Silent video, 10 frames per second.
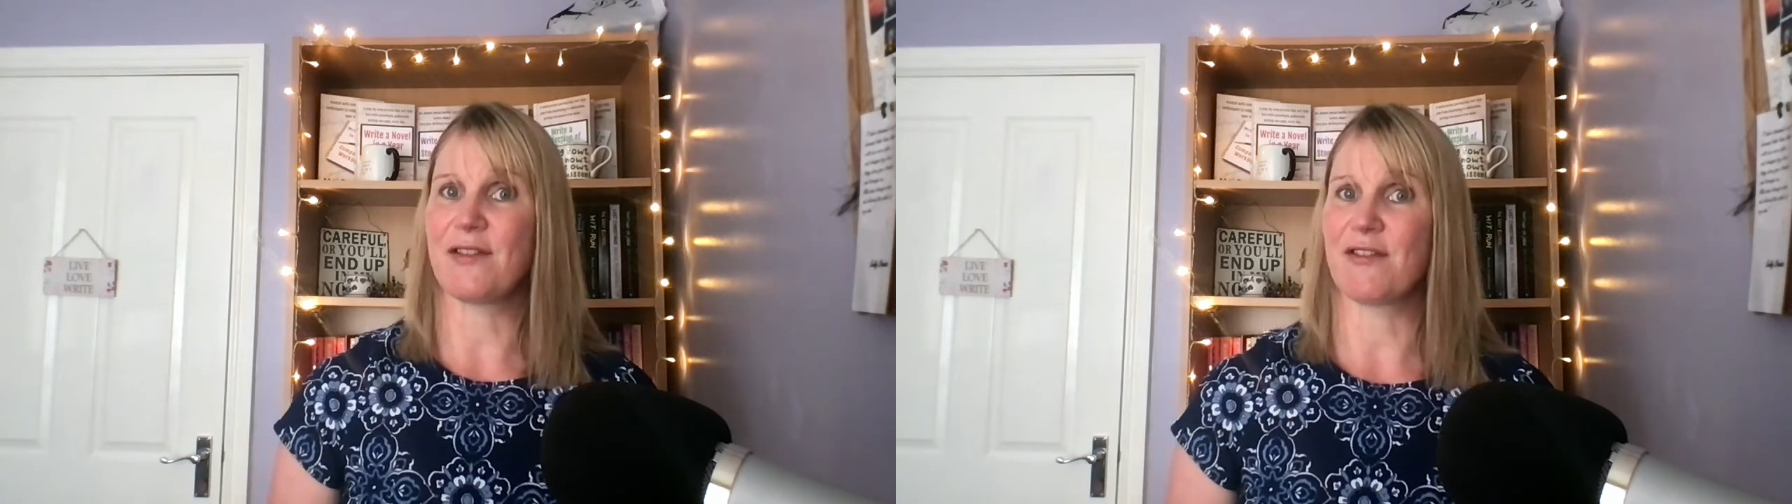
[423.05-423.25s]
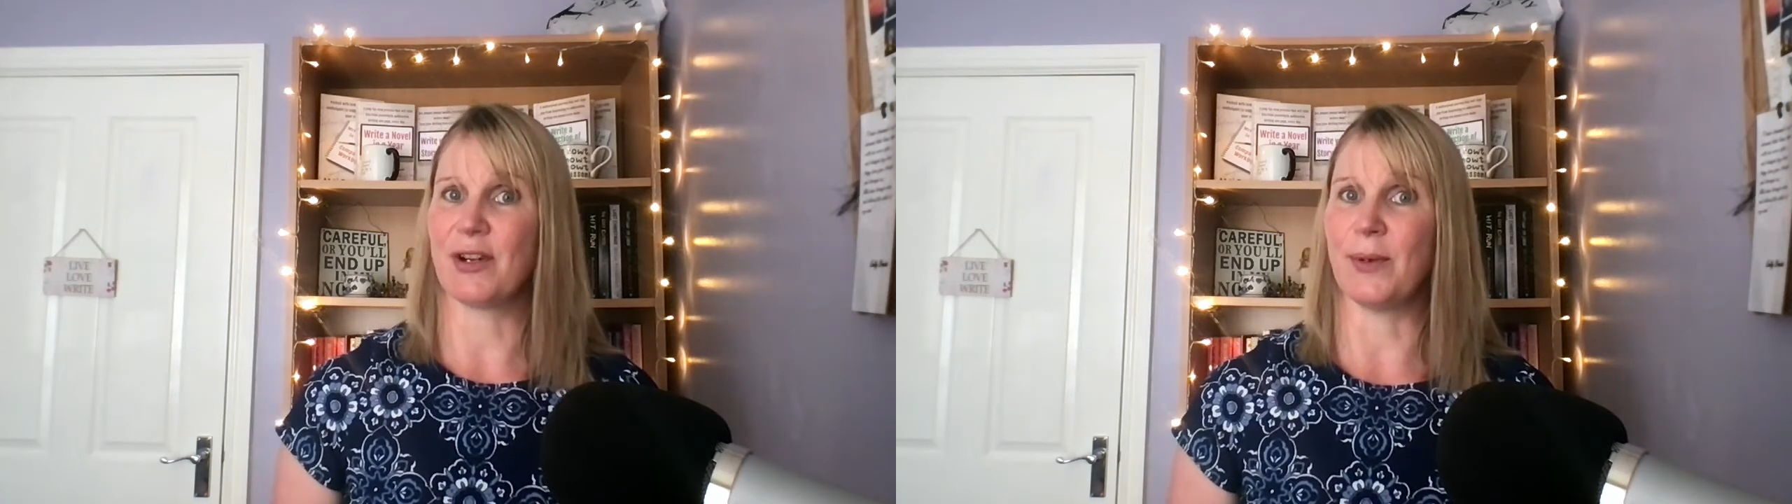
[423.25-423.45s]

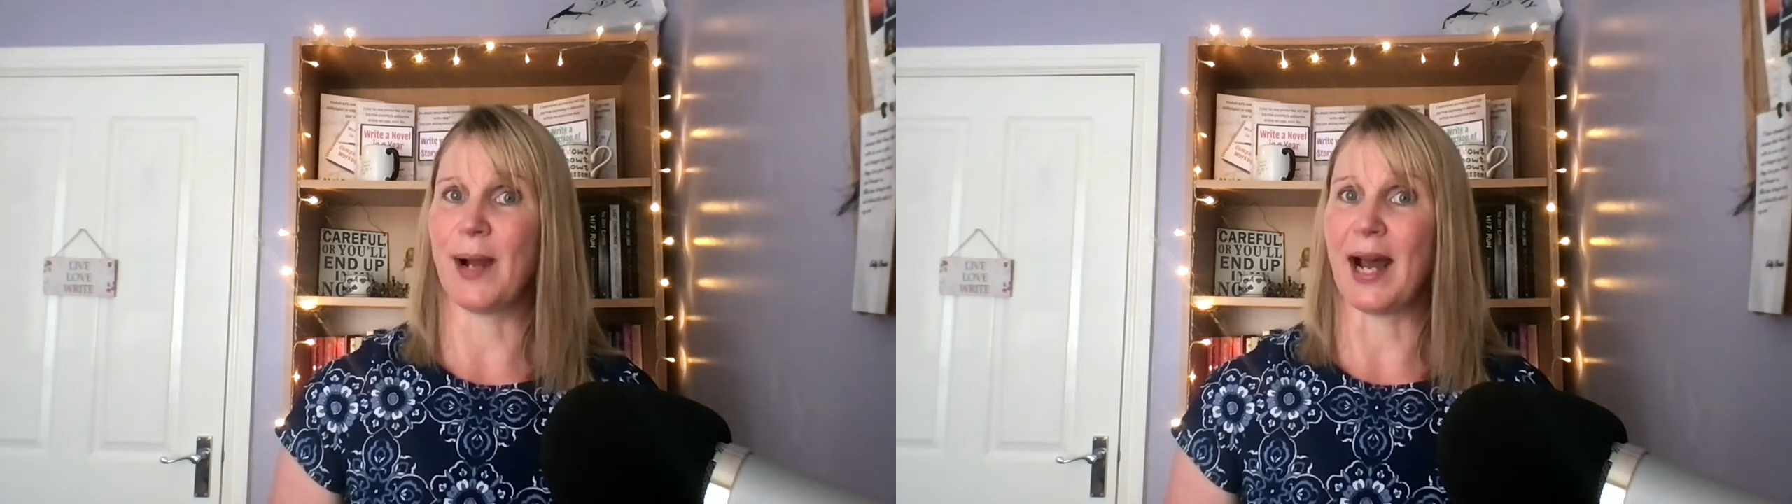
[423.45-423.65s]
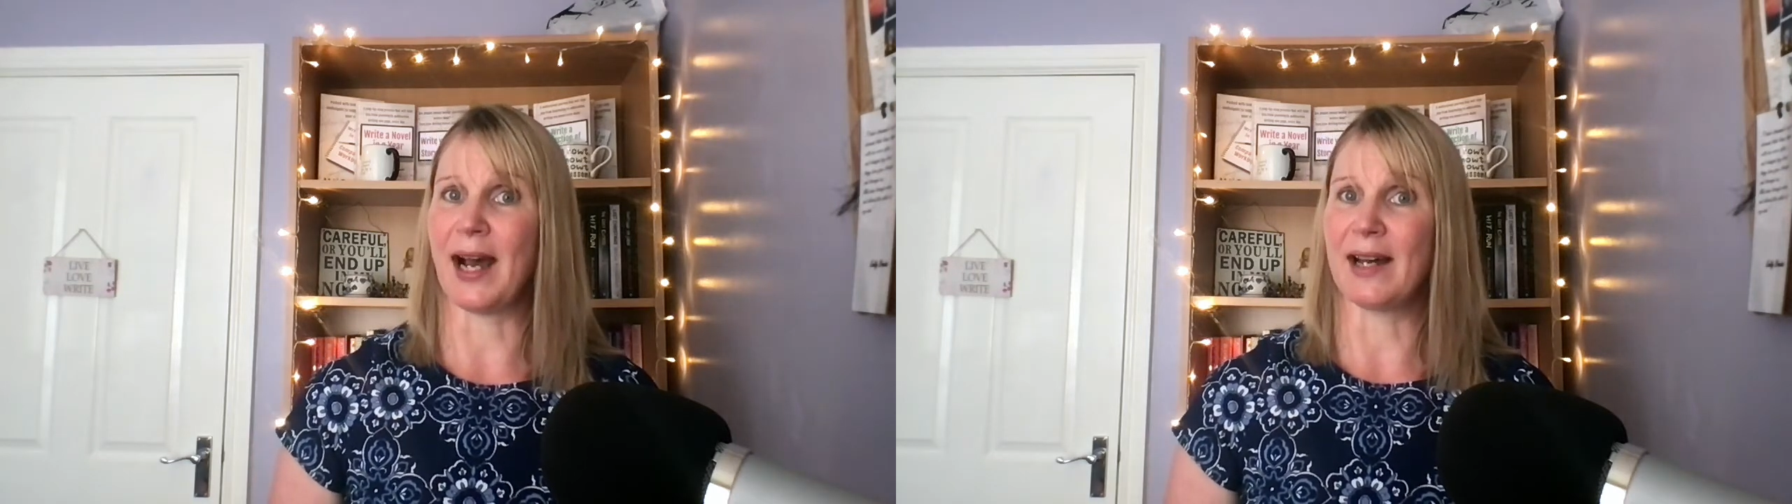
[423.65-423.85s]
through
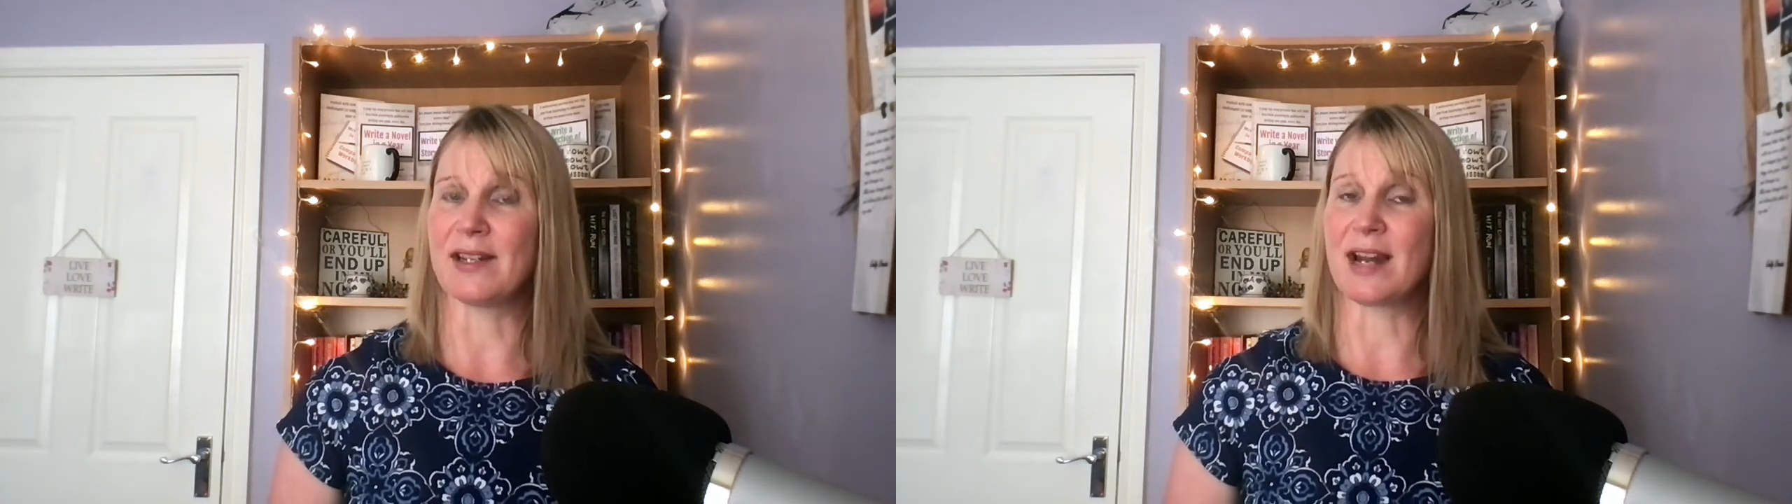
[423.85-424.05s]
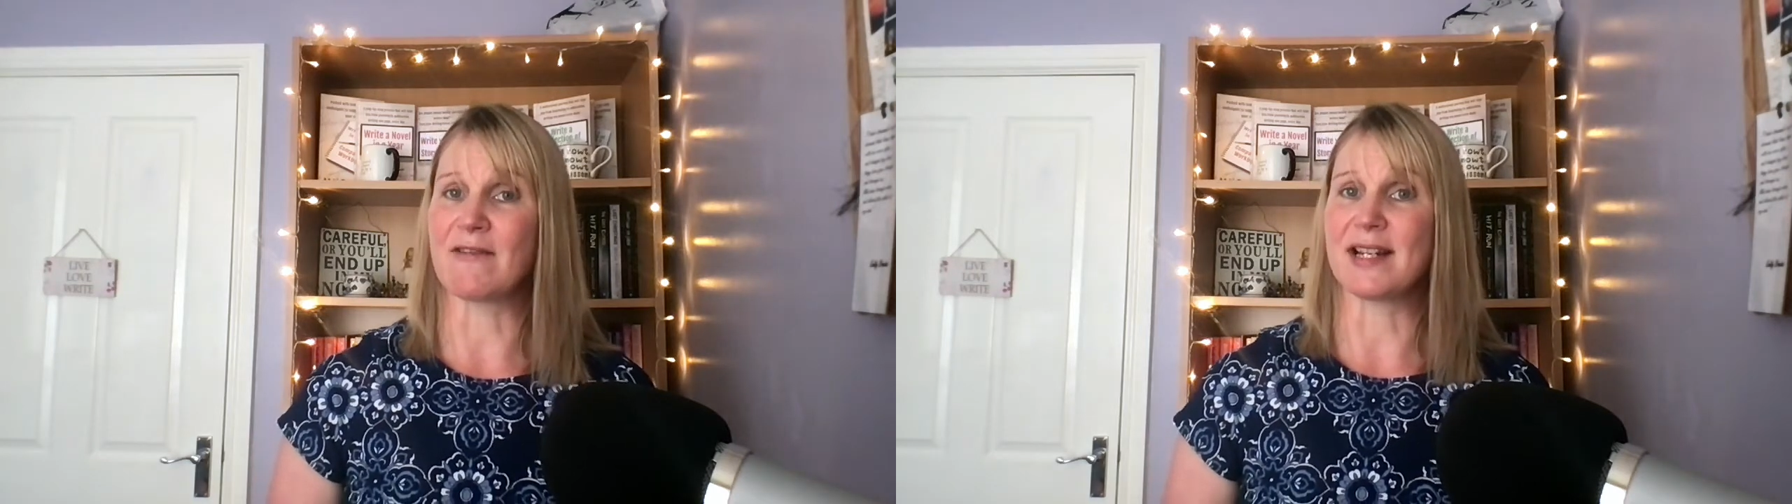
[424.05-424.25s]
our
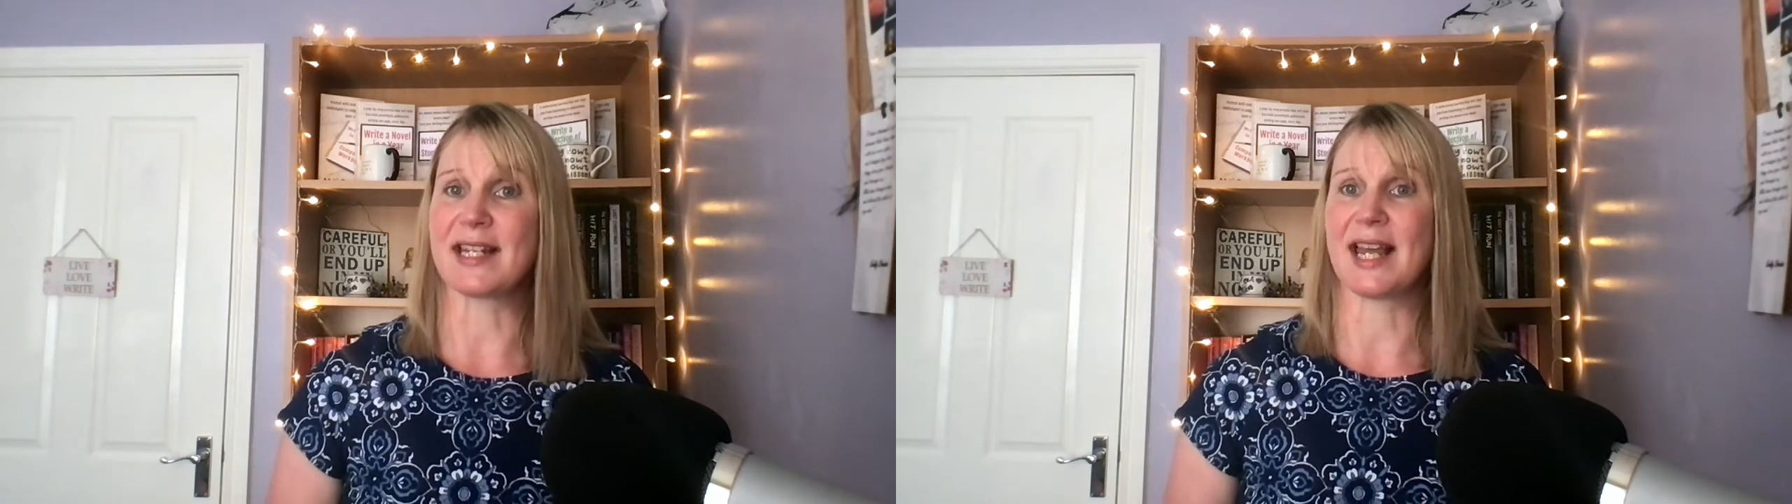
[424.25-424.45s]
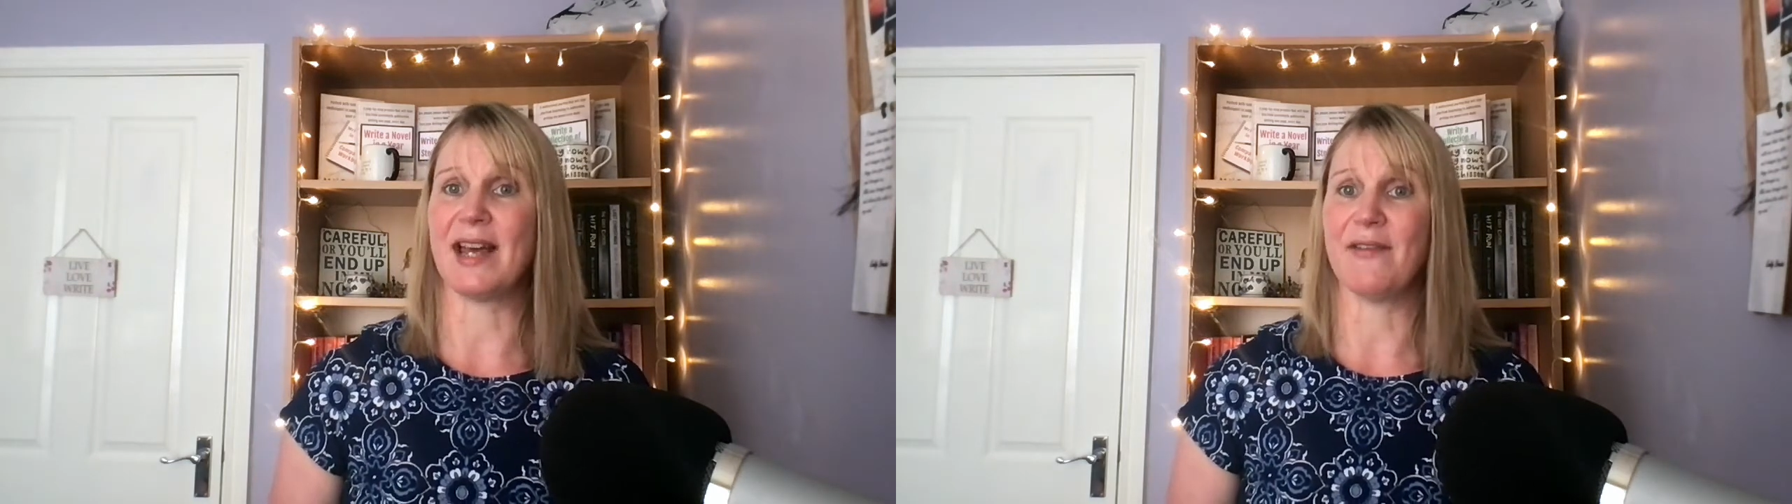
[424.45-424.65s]

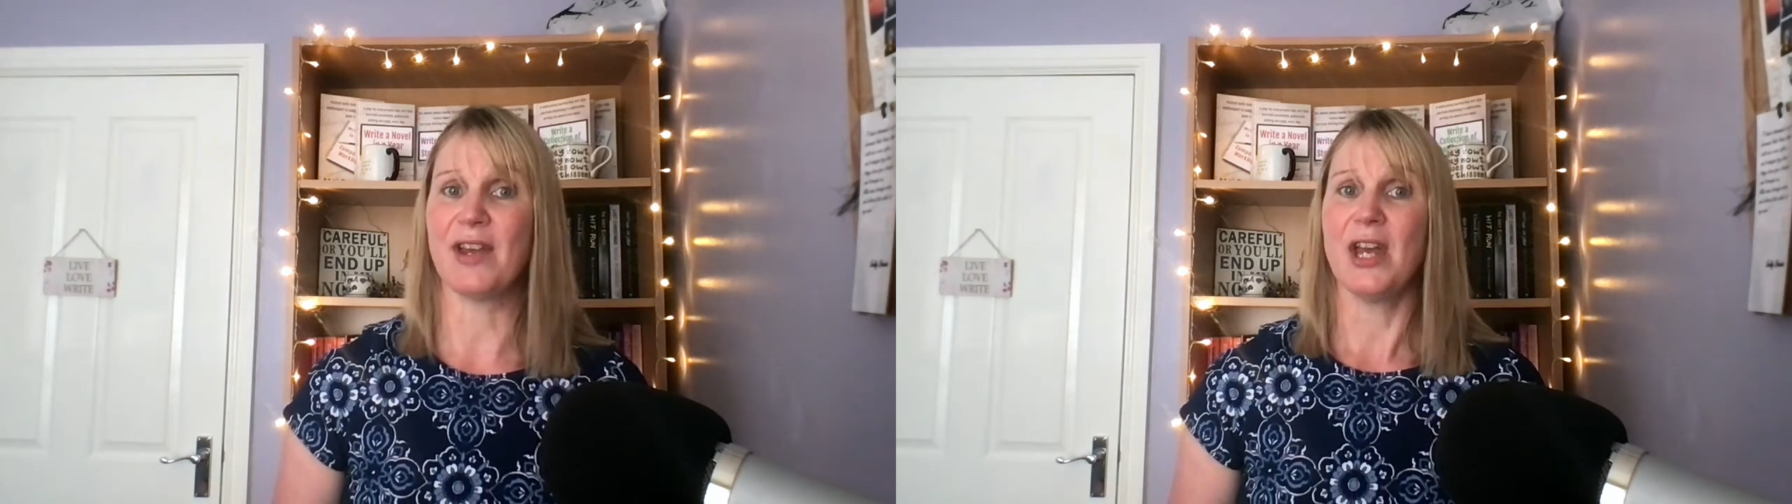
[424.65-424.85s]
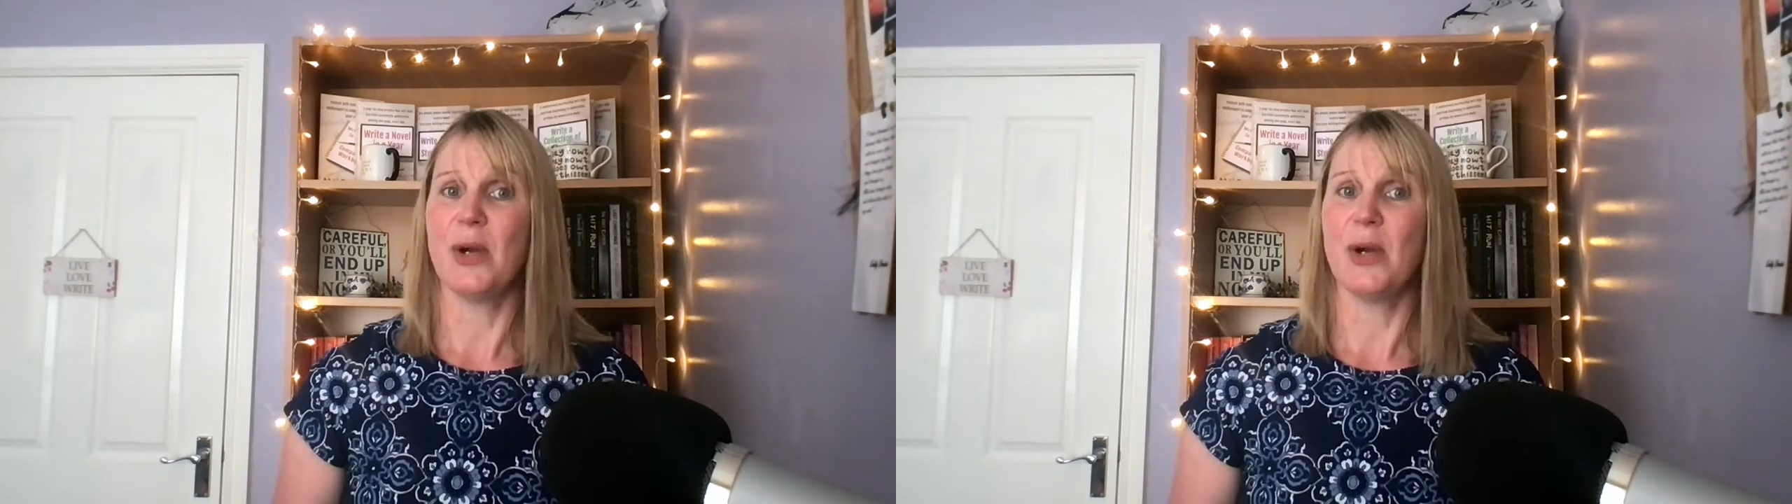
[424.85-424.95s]
narrative.